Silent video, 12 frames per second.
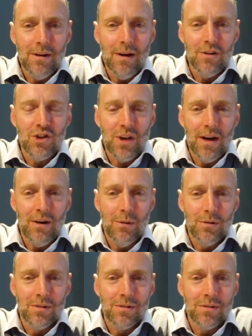a
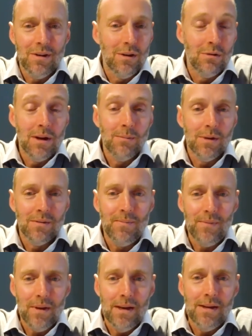shareholders agreement
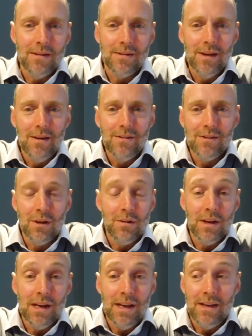is so
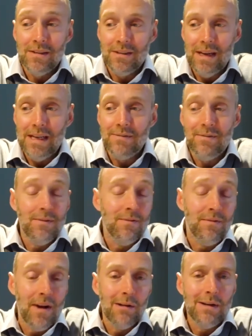that it is is
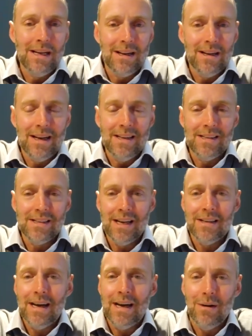very clearly
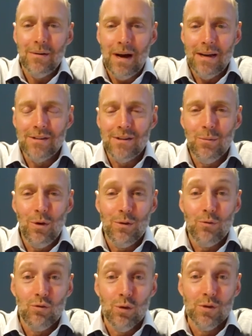set out as to what
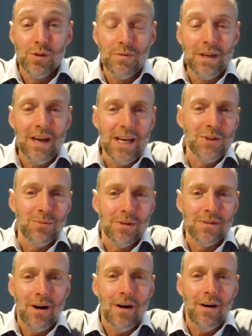the rules of
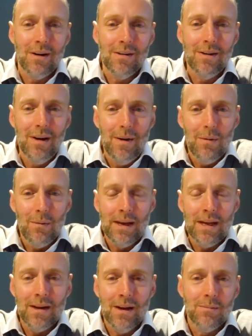engagement are when
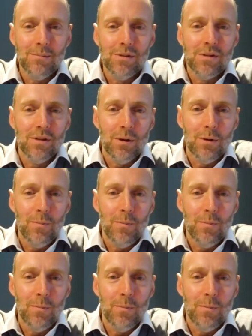it comes to